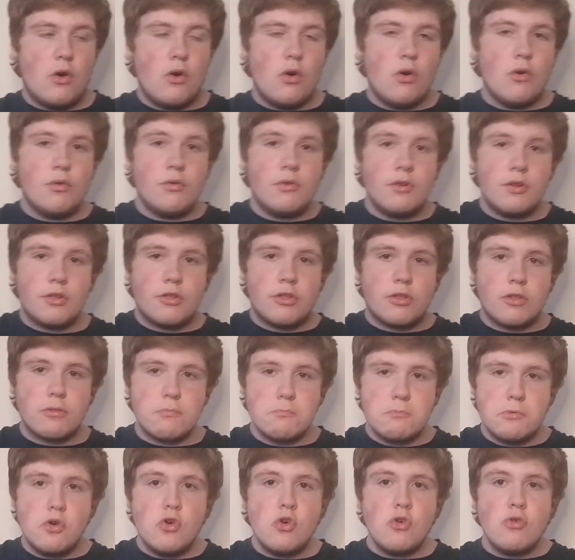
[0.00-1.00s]
or
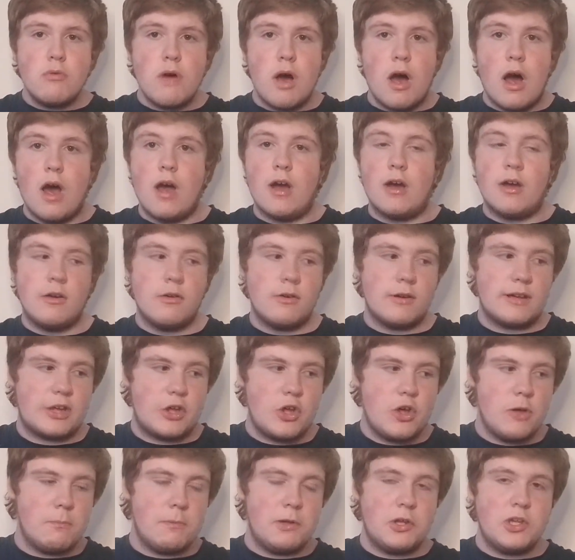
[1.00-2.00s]
smaller
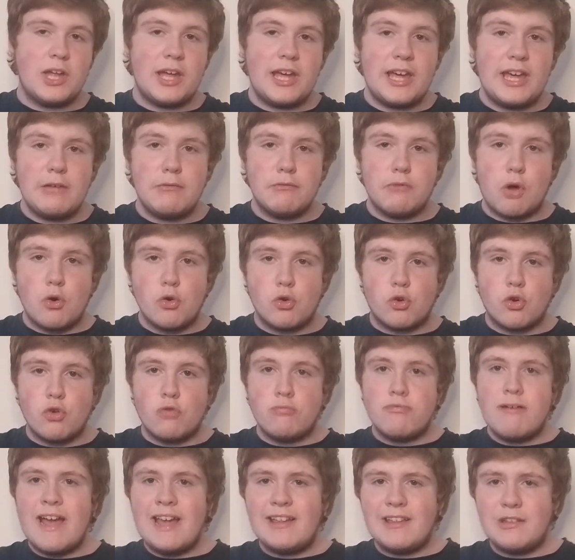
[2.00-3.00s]
community
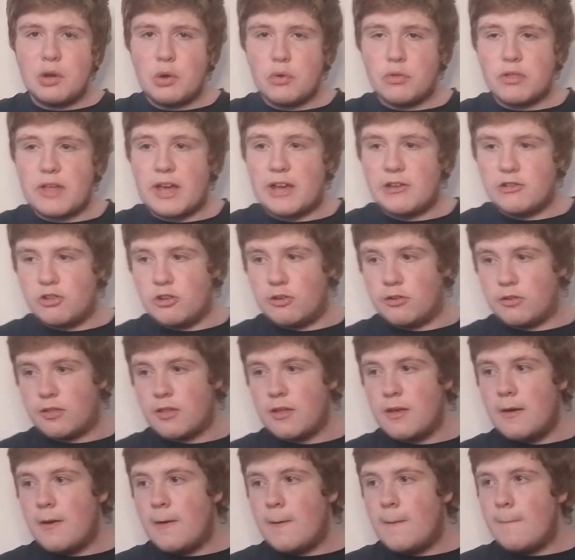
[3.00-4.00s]
local radio
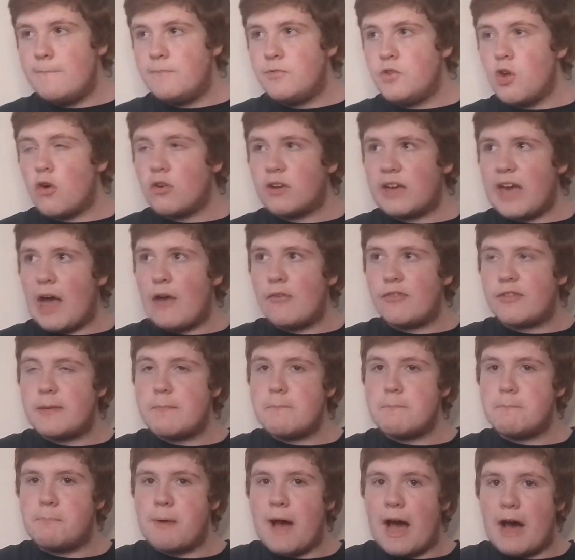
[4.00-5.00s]
stations, not
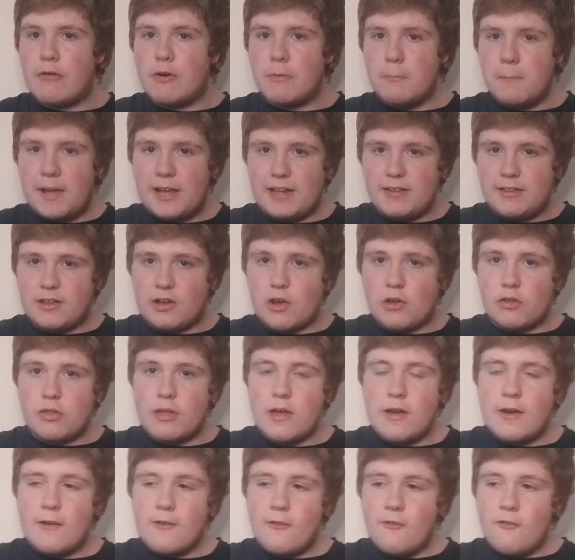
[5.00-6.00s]
counting Bauer
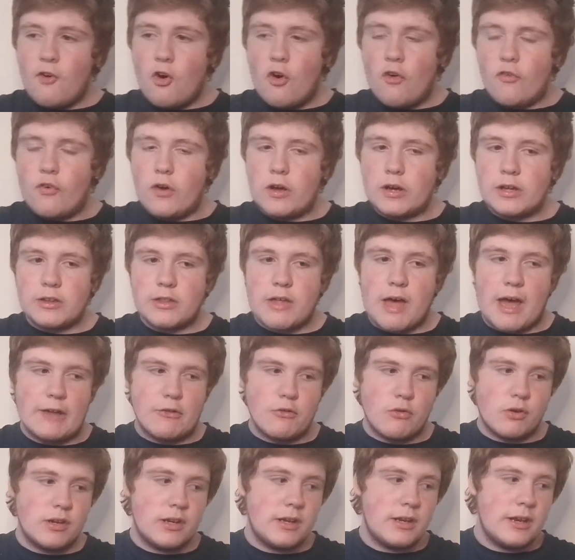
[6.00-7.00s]
Media's Fourth One,
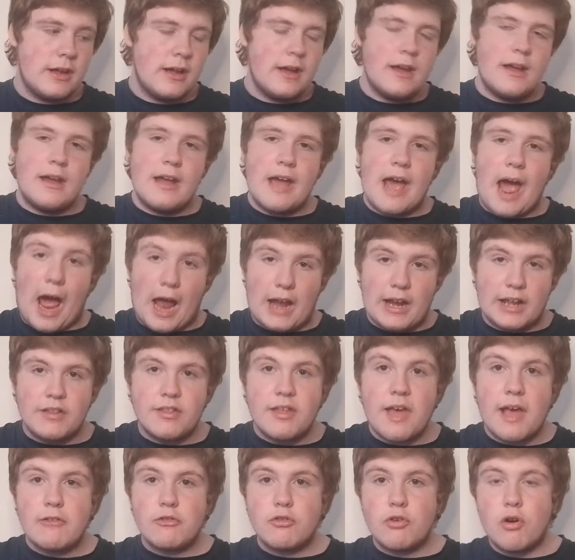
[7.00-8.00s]
Clyde One, and
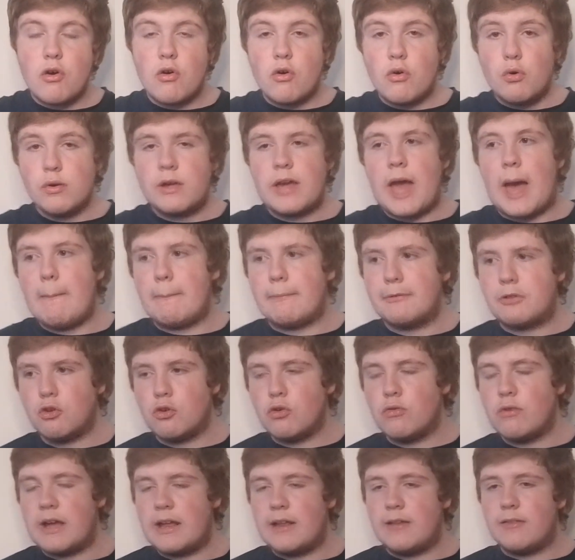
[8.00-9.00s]
etc., or
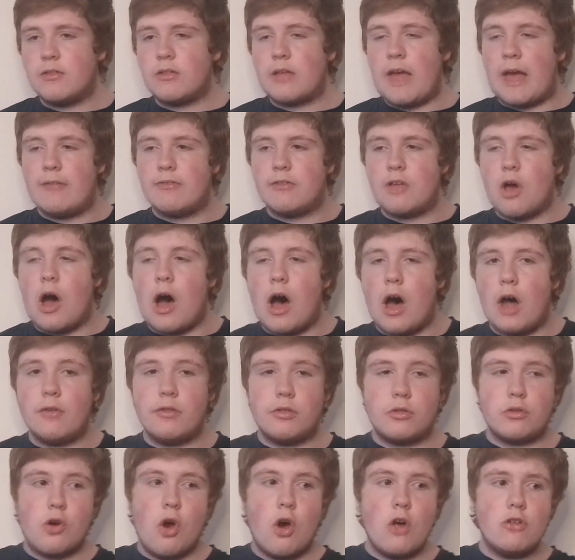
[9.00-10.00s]
Capital and
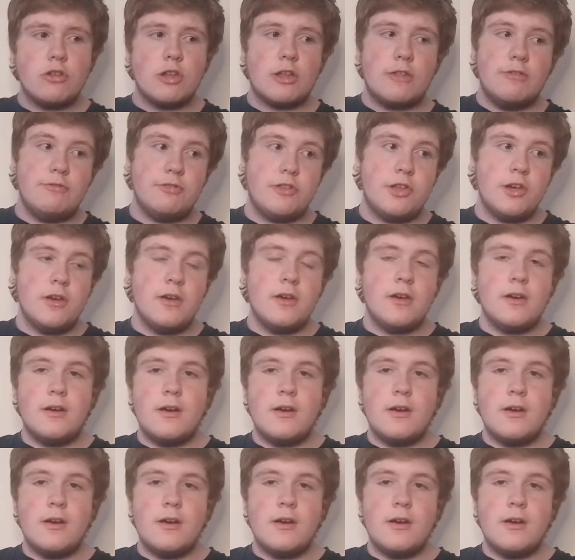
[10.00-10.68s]
Heart Scotland.